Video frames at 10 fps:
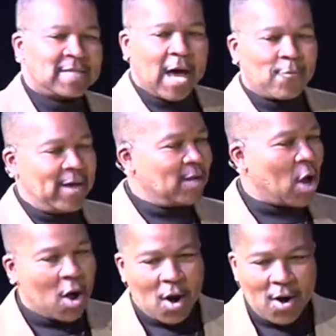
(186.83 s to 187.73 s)
not rated
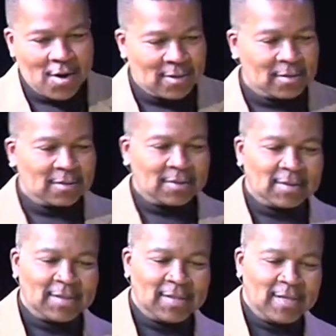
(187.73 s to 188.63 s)
R,
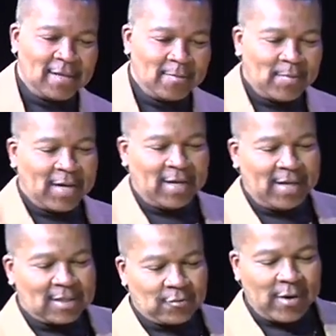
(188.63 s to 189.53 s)
but it
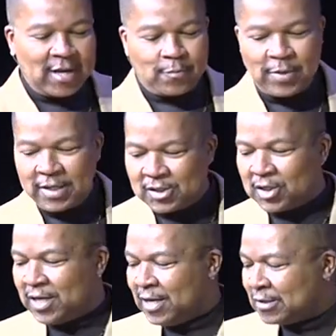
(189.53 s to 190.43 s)
is rated
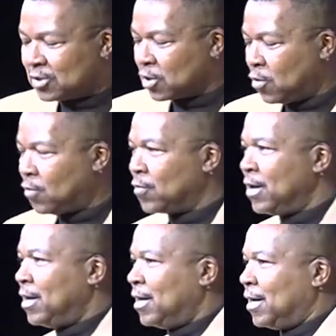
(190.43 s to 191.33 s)
PG. And so
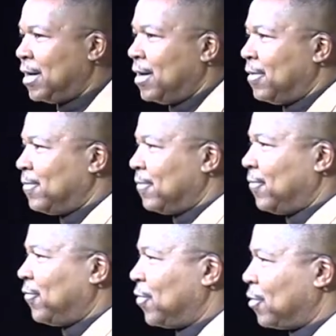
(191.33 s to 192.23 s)

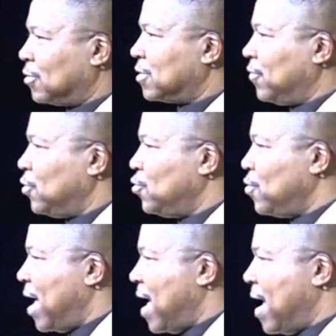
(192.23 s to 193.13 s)
for those of you
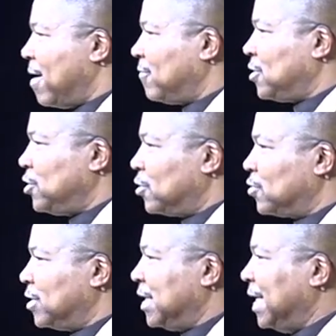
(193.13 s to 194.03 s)
who have children